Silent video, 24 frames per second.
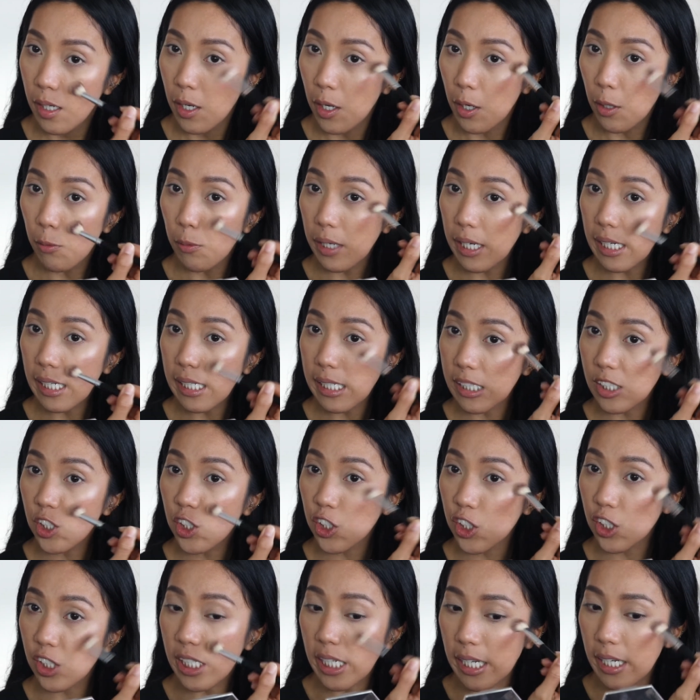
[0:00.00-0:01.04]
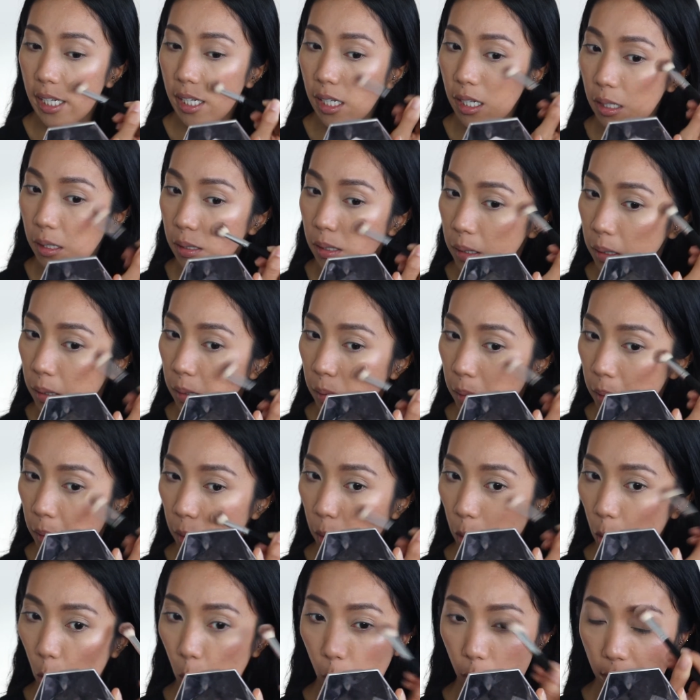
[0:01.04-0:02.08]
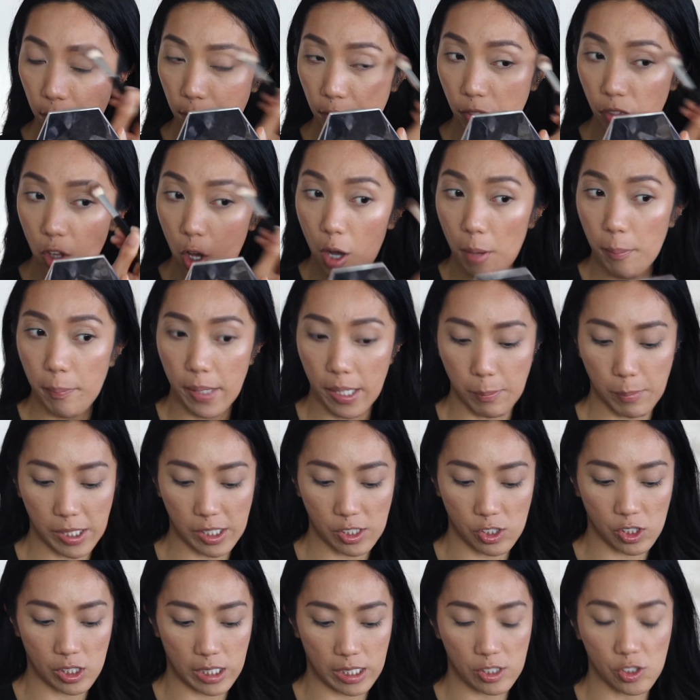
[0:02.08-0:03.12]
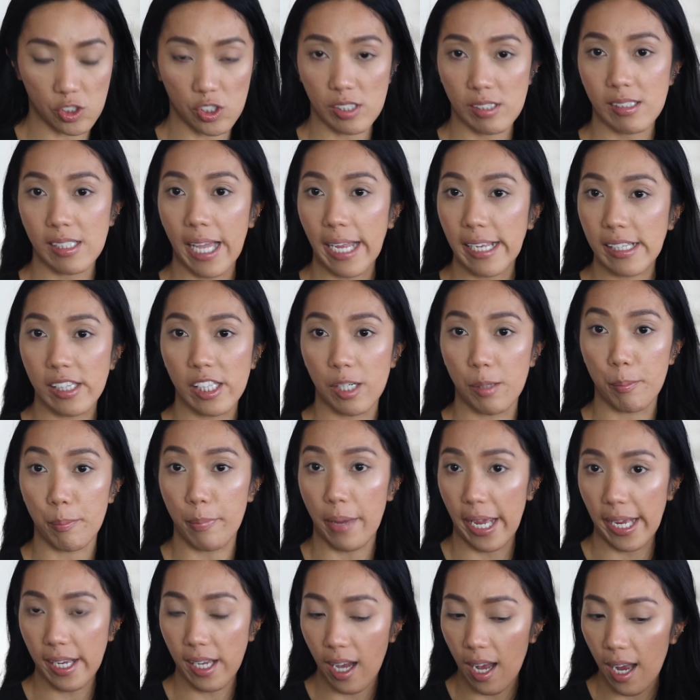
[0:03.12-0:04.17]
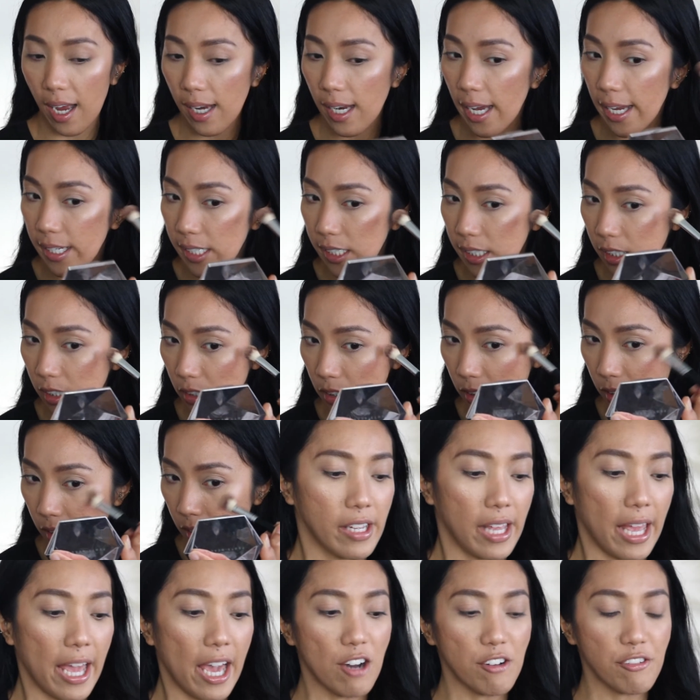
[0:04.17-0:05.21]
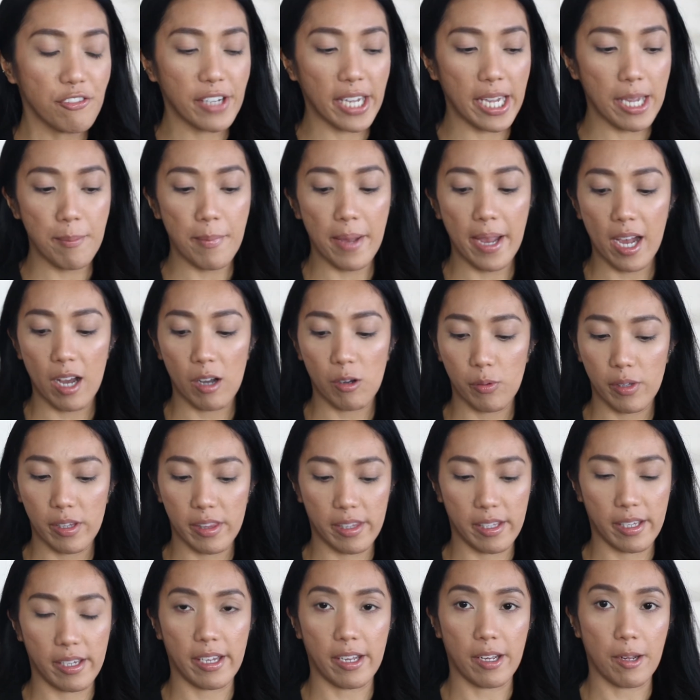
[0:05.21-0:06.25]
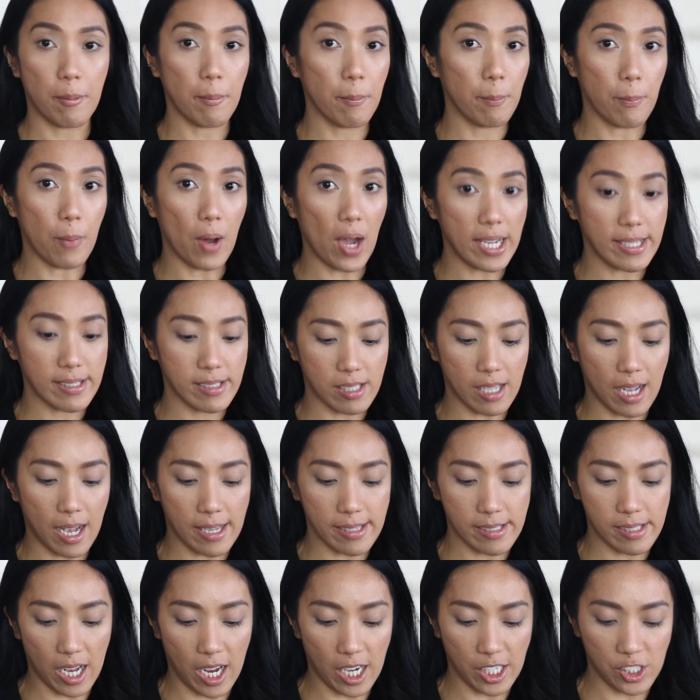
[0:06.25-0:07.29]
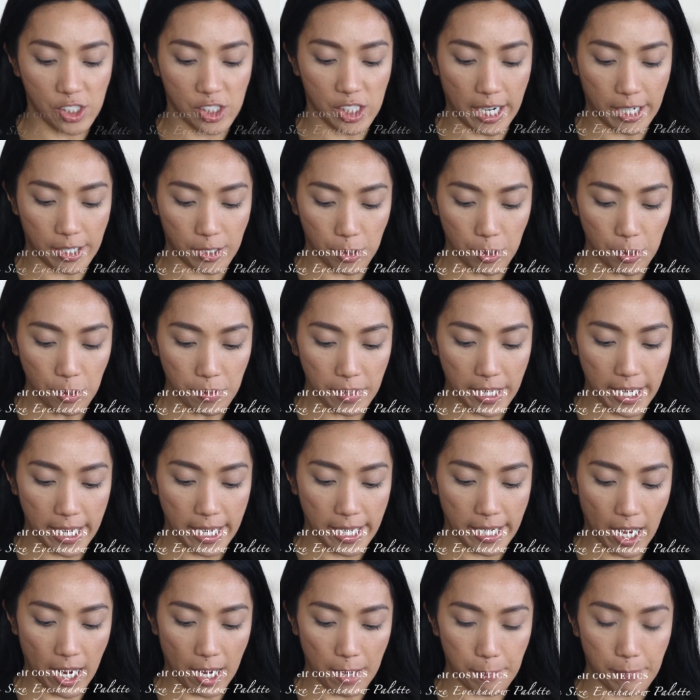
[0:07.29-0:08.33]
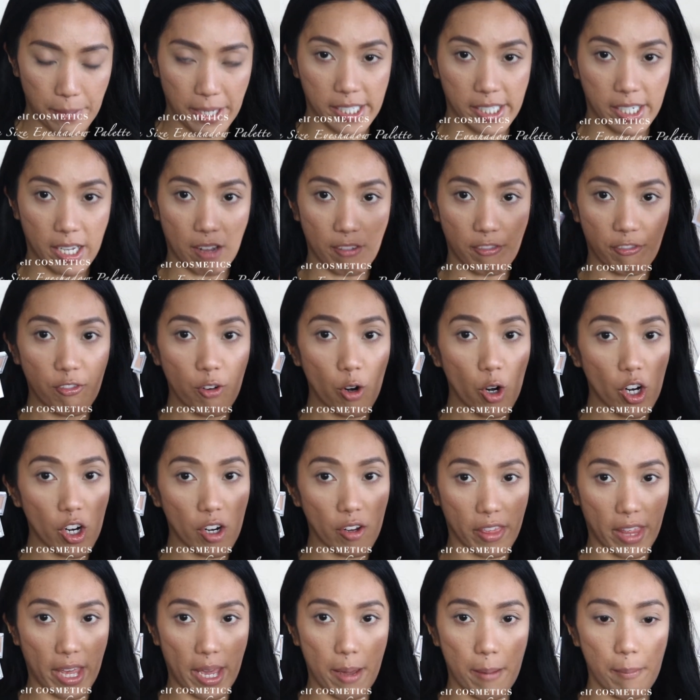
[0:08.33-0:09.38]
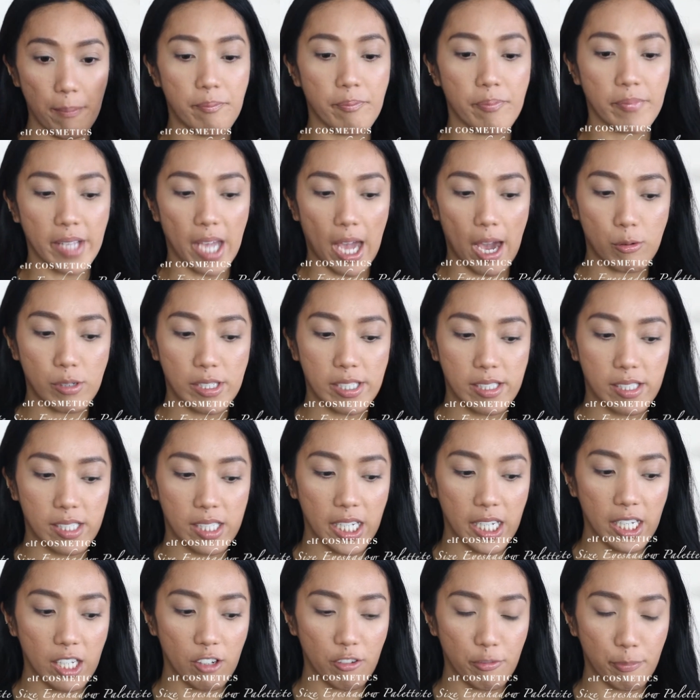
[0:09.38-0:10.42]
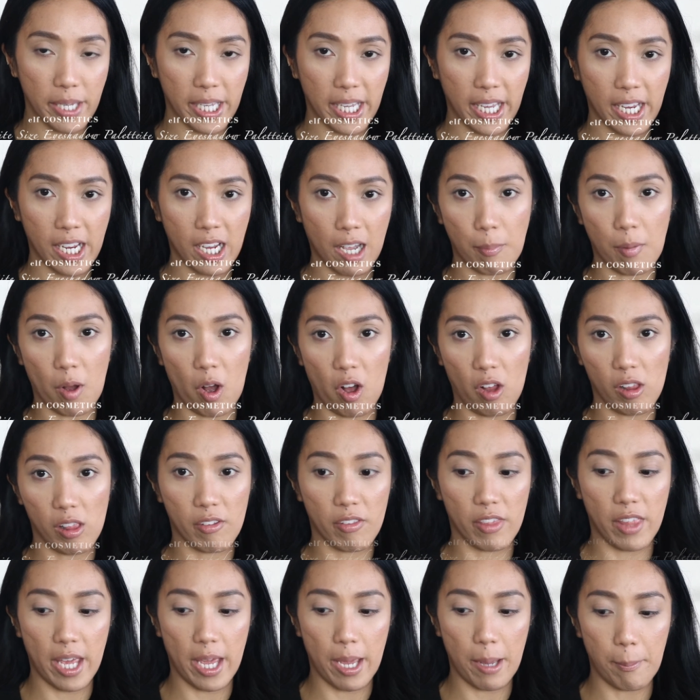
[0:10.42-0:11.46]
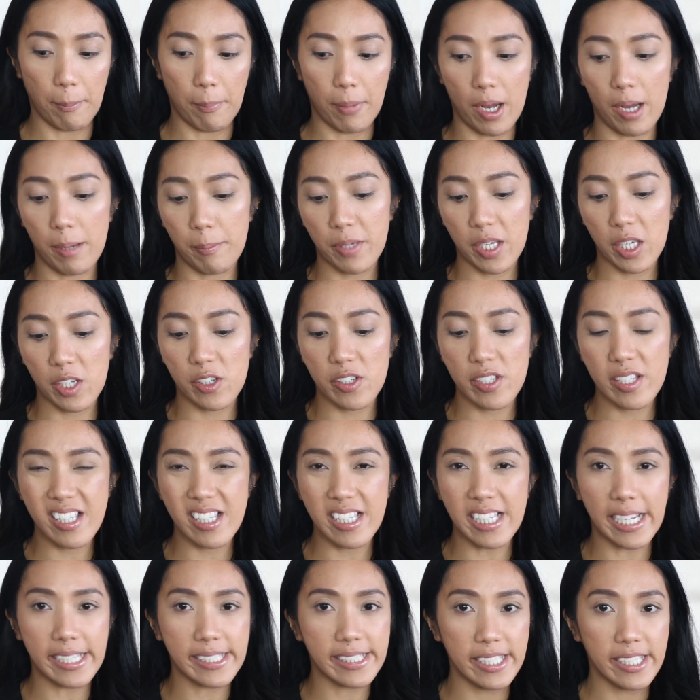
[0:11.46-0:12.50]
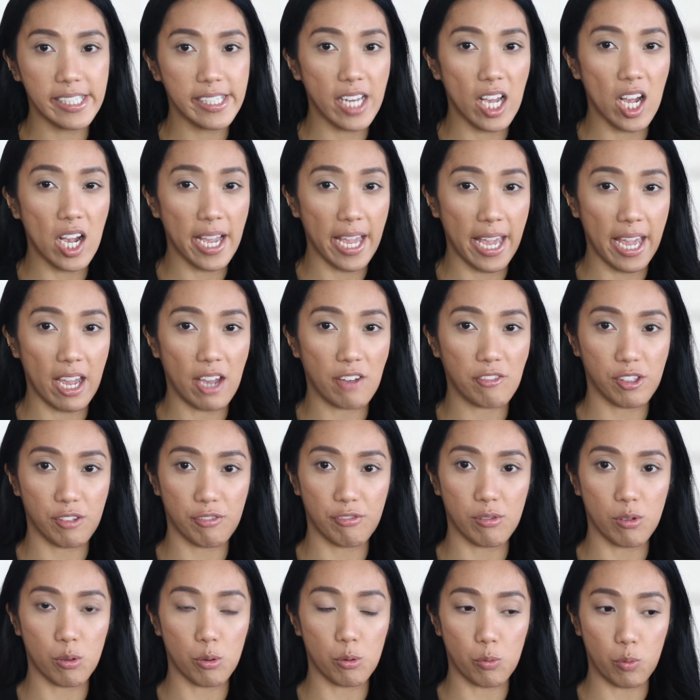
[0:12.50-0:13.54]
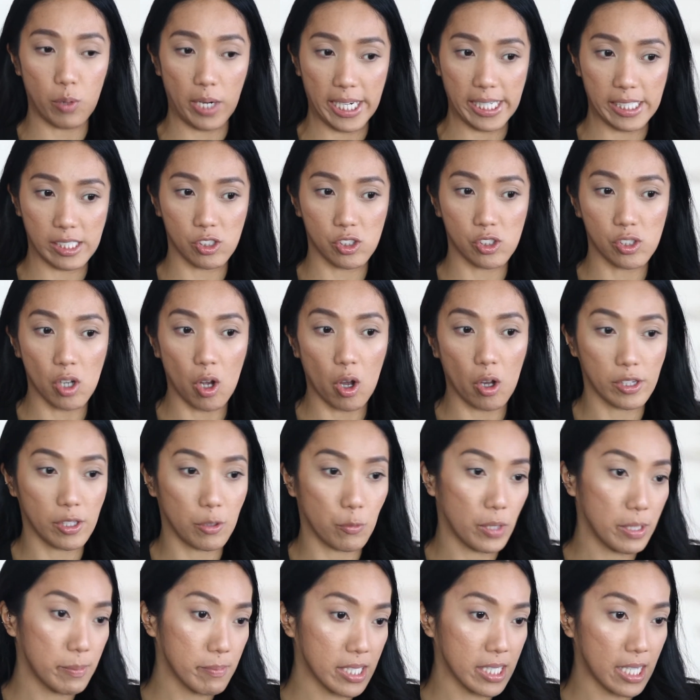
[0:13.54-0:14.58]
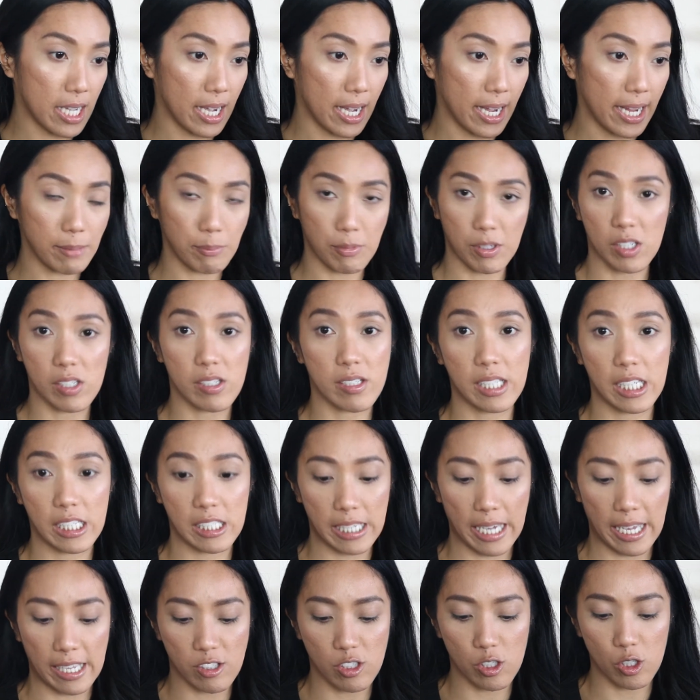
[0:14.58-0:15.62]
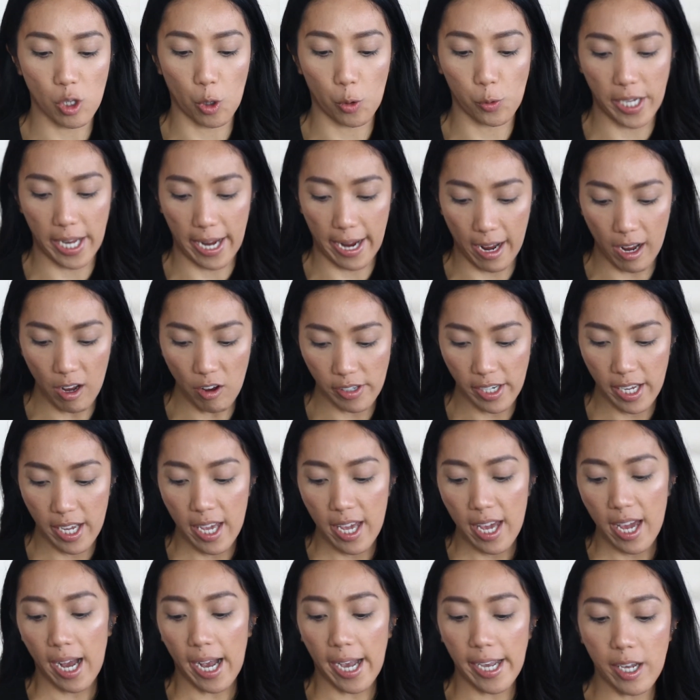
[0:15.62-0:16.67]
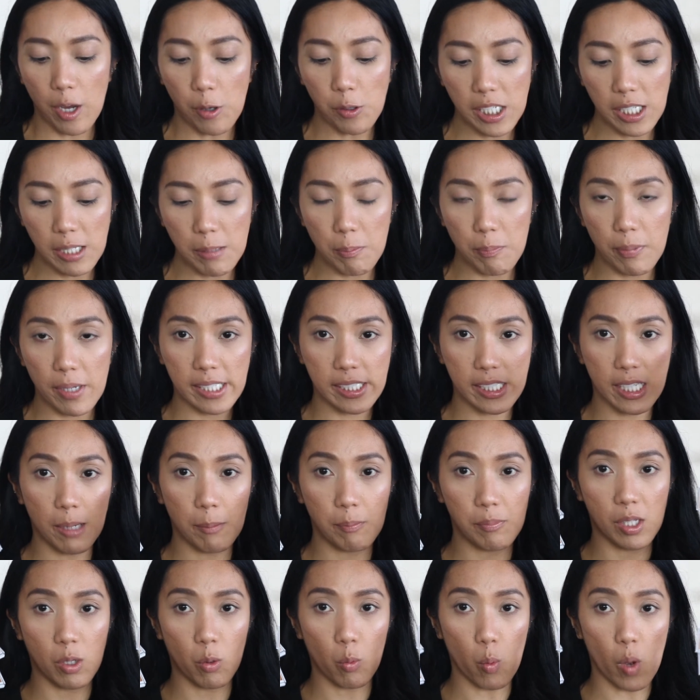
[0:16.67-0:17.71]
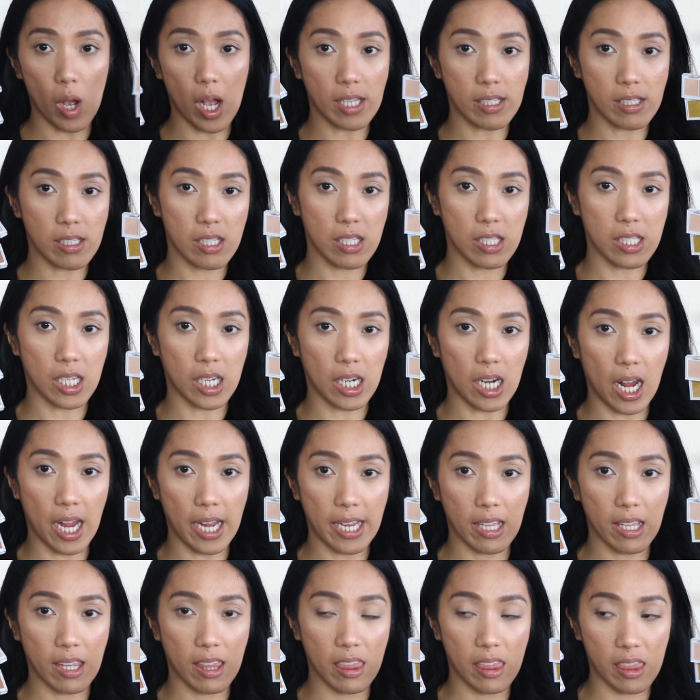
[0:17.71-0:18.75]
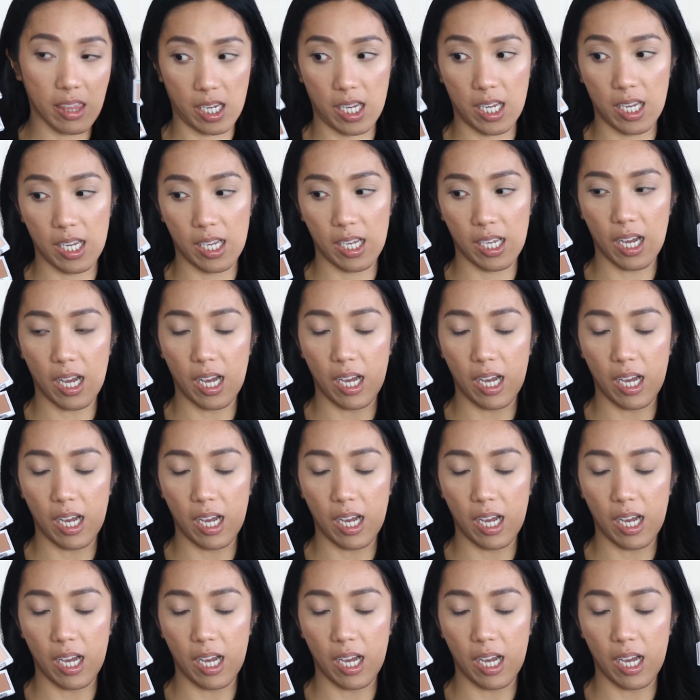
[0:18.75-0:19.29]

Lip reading: really sheer, or not pigmented, just like their Beige highlighters. e.l.f. came out with a bite-sized eyeshadow, and I picked up 4 of them. I was thinking of picking up all of them, but because they did not have the full range on the website, because they had sold out, I only picked up the ones that I think